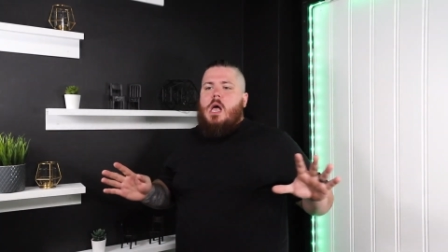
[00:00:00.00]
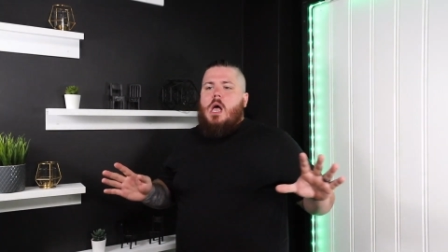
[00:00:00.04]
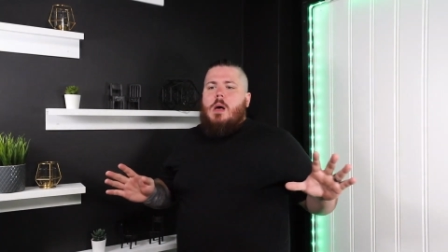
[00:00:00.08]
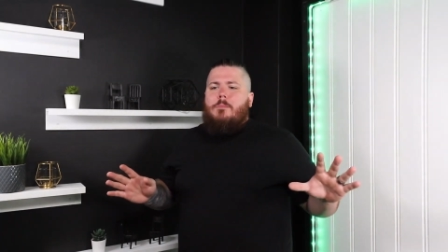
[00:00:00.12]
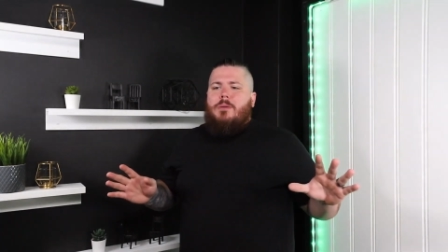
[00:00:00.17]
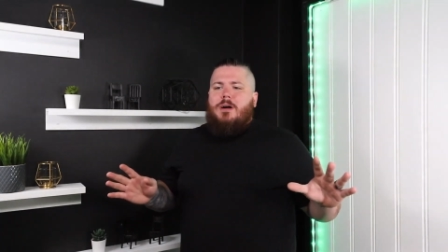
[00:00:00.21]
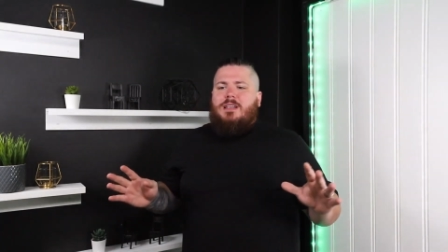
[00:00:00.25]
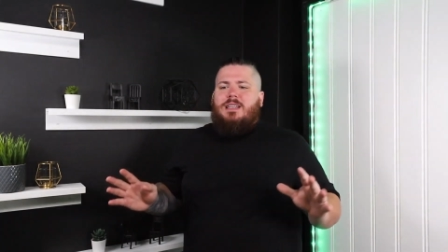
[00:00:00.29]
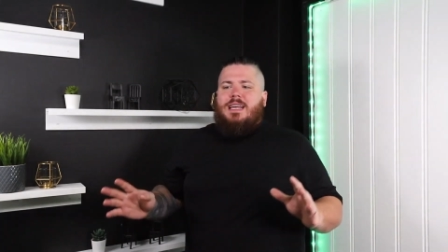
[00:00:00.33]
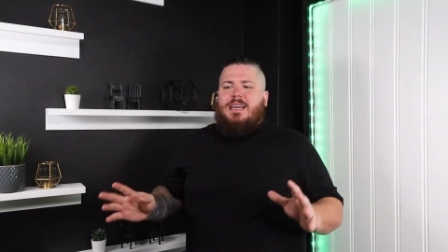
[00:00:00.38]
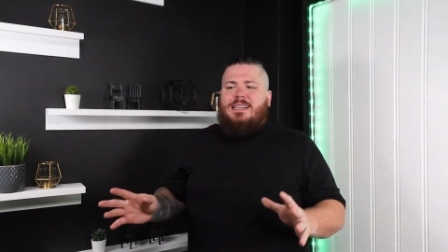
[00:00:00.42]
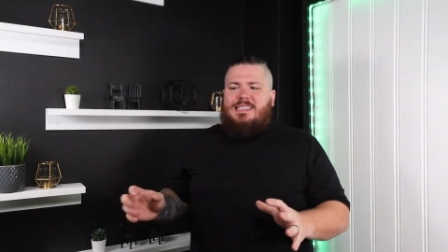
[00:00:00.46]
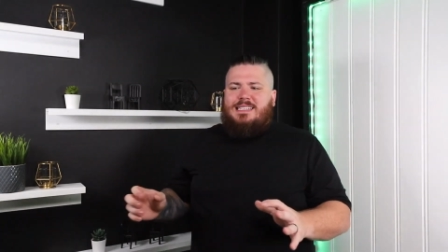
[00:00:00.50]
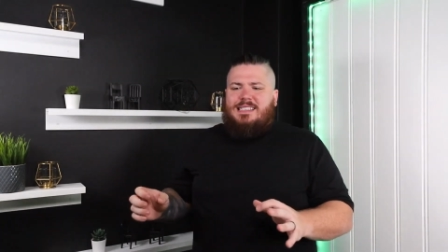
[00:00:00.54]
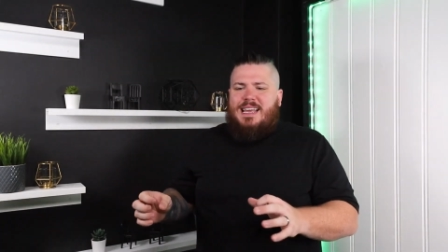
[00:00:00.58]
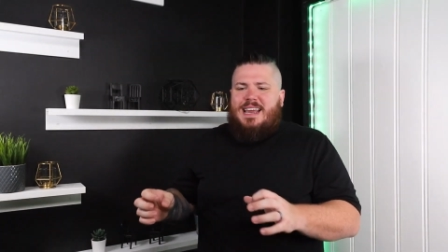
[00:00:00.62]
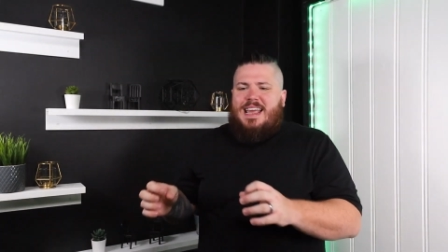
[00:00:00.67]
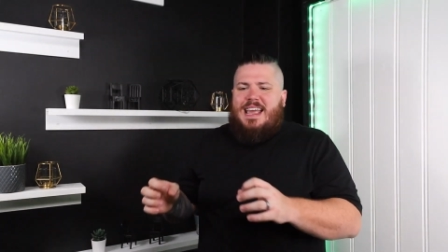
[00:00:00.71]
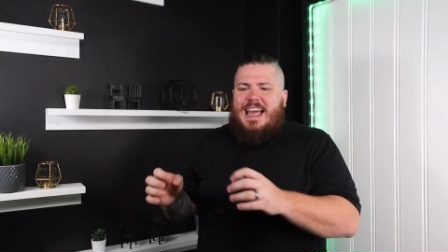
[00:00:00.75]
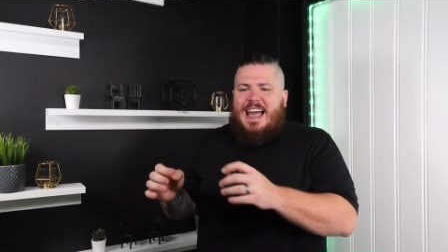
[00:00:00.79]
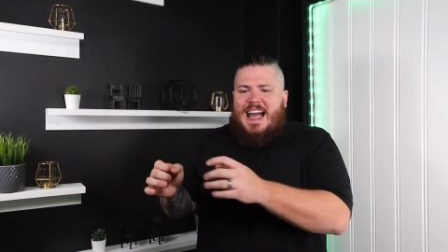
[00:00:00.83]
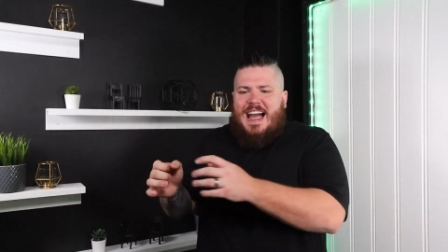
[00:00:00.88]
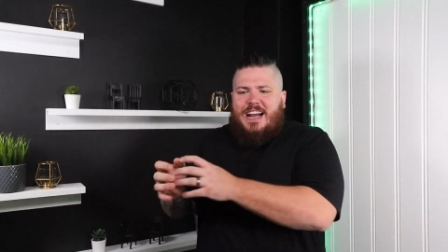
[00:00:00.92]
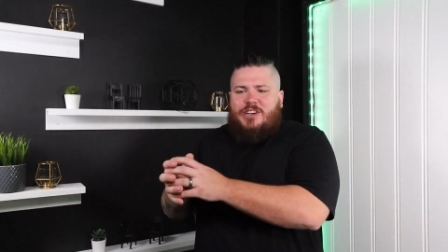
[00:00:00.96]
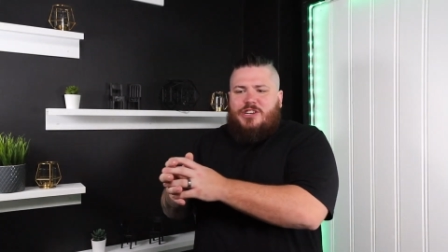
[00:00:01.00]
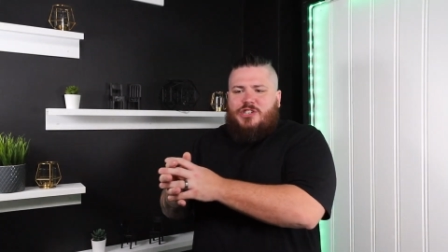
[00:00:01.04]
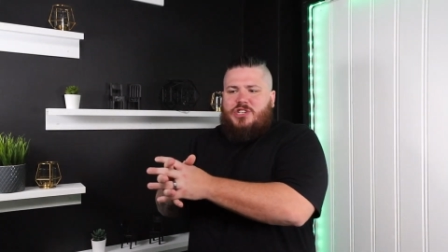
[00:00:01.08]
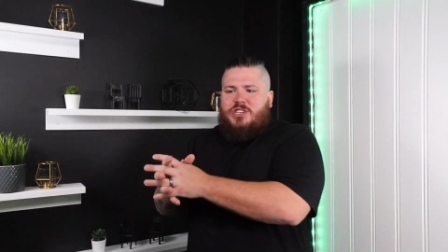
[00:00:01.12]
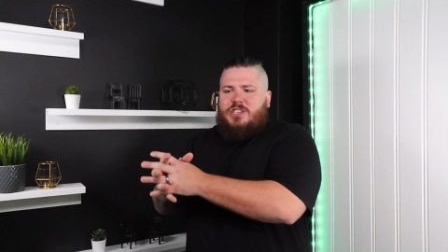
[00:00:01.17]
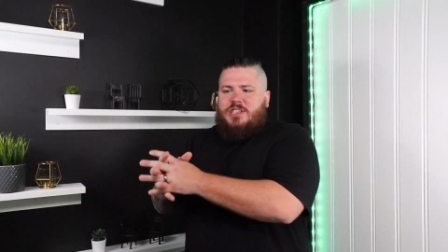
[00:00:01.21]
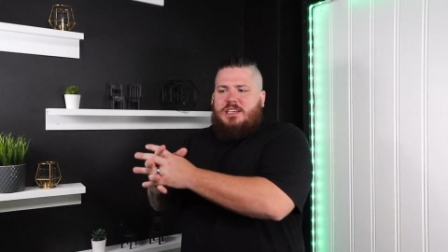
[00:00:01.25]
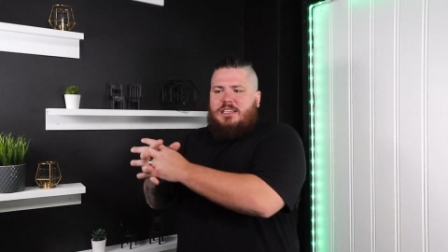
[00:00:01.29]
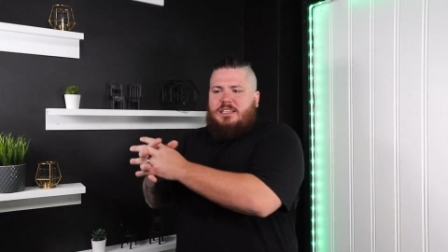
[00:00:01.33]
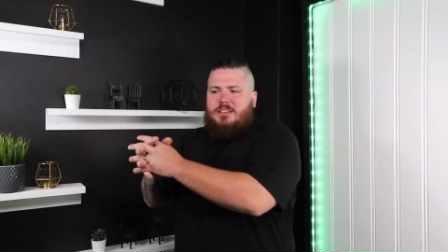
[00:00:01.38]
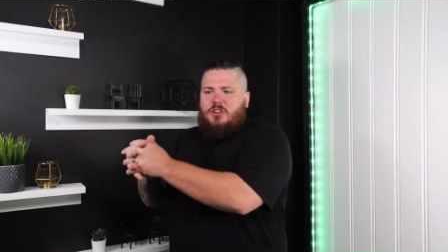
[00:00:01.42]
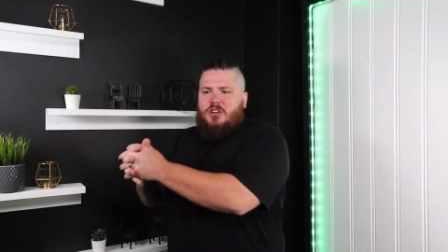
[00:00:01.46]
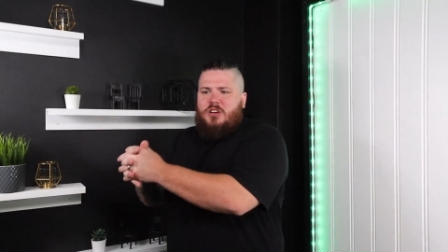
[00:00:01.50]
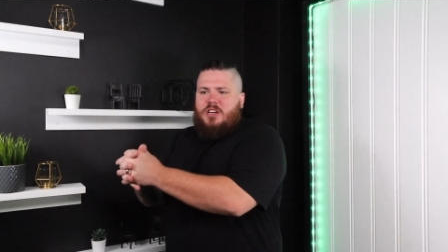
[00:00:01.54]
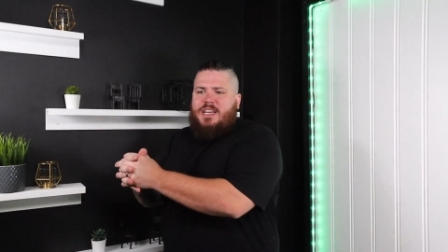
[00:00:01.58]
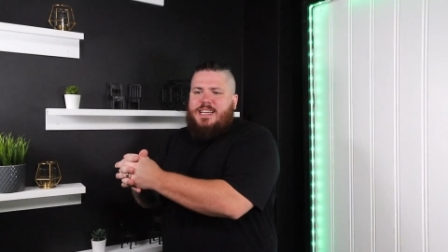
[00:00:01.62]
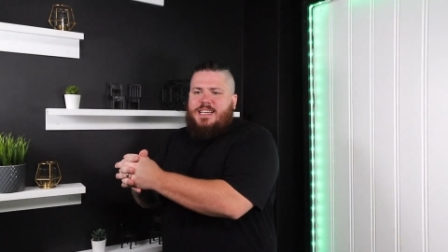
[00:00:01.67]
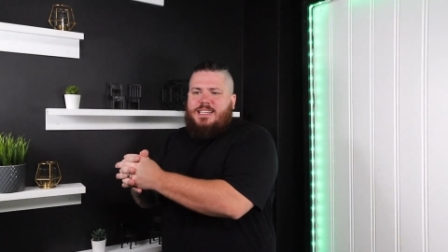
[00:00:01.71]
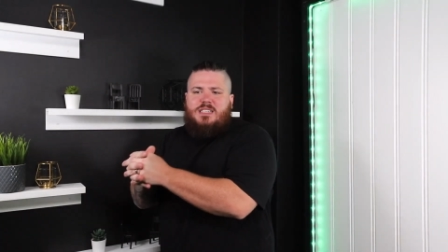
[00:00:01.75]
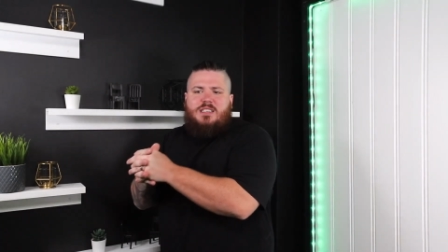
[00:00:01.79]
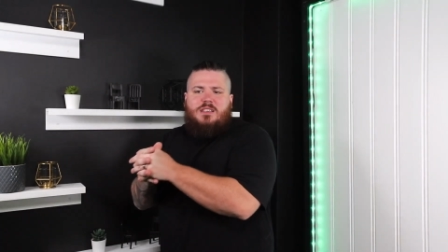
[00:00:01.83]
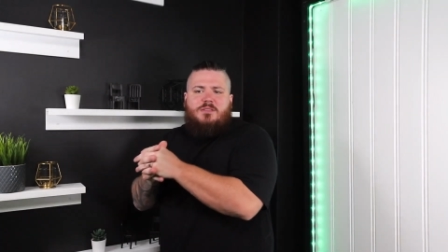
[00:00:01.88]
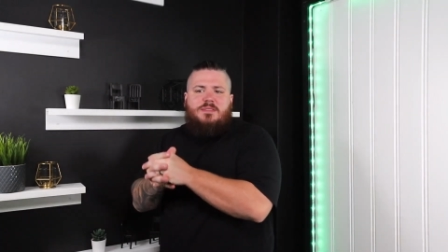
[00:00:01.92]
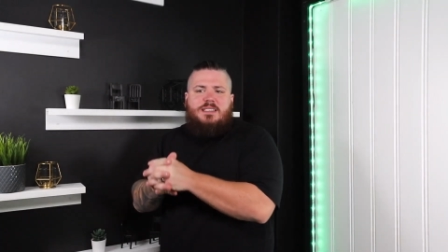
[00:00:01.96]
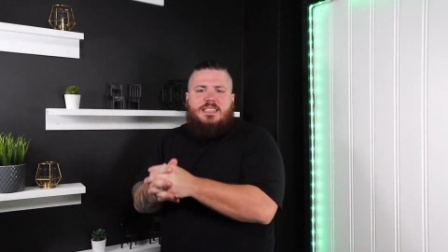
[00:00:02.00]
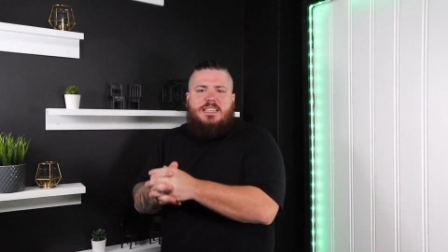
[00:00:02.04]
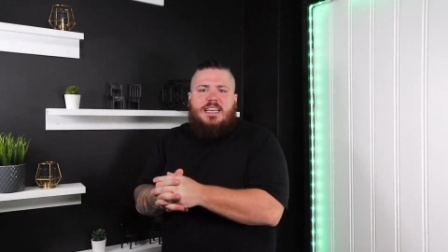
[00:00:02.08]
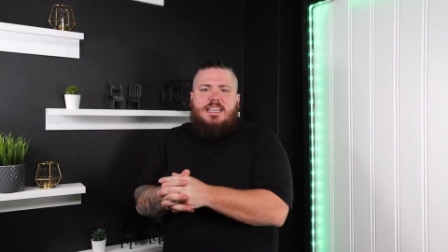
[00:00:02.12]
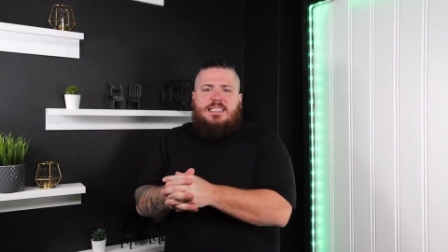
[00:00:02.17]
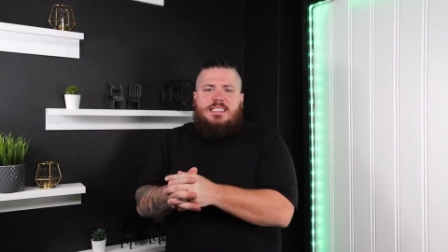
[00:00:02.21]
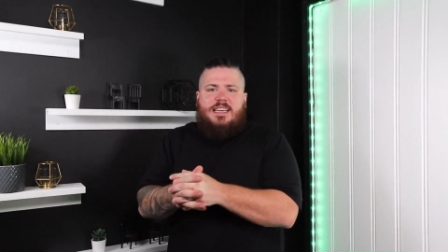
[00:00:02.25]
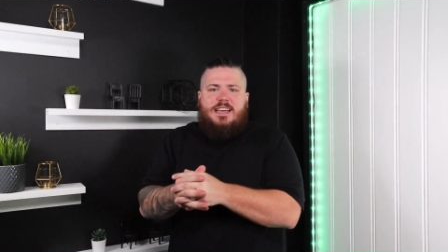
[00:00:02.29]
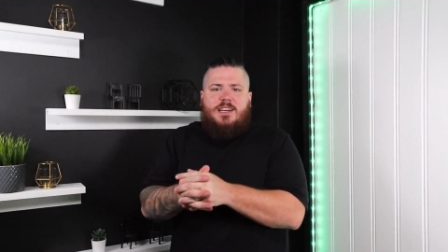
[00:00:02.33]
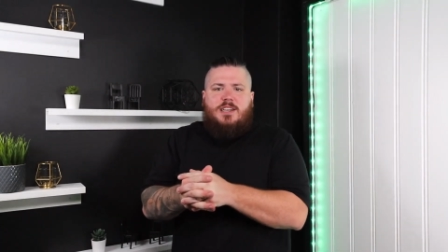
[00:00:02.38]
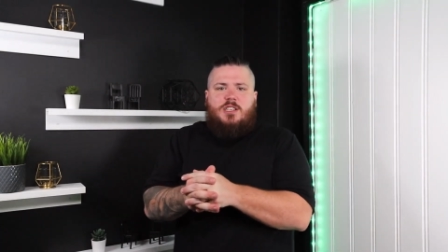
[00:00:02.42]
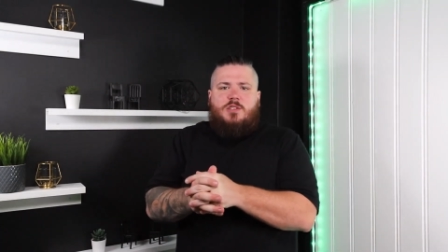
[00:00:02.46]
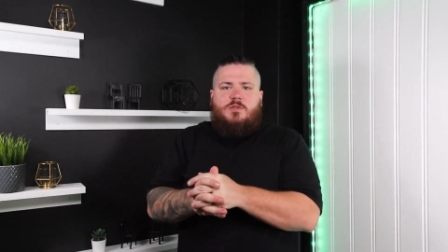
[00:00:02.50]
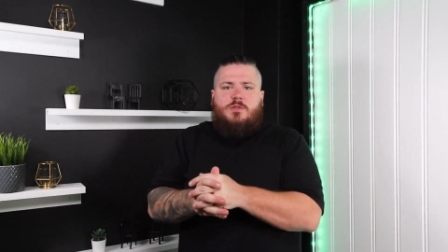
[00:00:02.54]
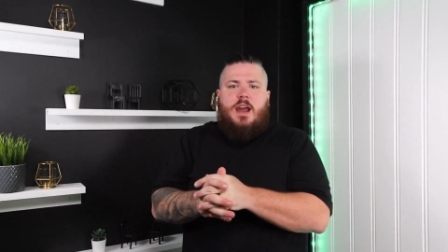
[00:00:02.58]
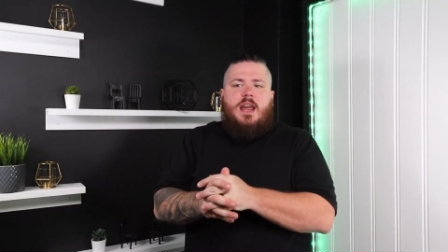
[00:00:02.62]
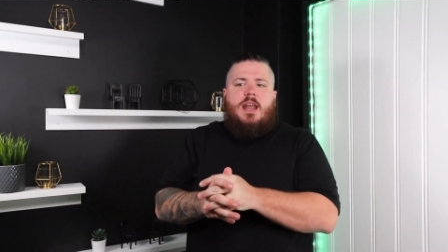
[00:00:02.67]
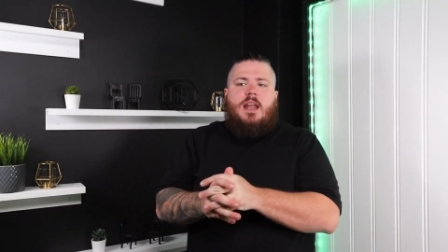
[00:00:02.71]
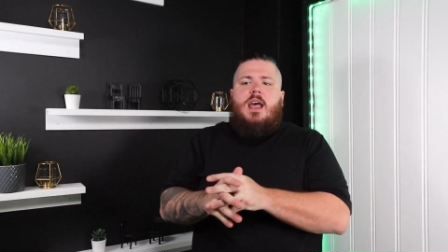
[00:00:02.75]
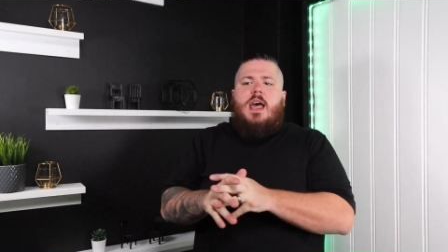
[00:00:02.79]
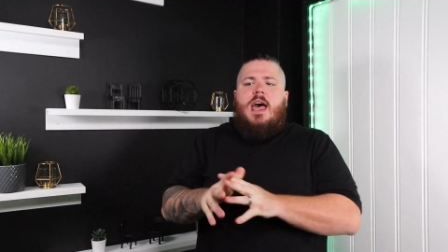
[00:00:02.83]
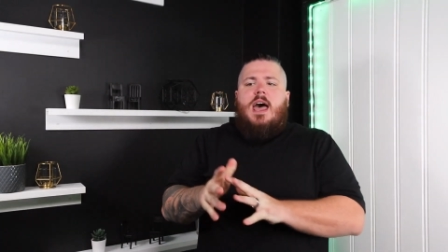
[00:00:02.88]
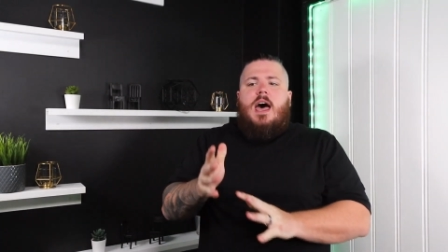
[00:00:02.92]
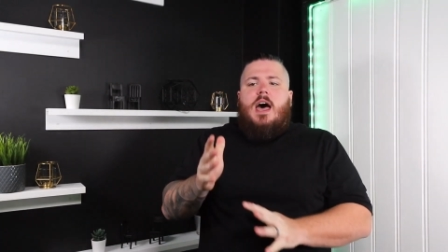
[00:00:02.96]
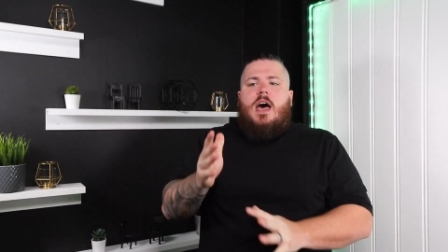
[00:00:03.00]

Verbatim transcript: But let's like actually look at some details, right?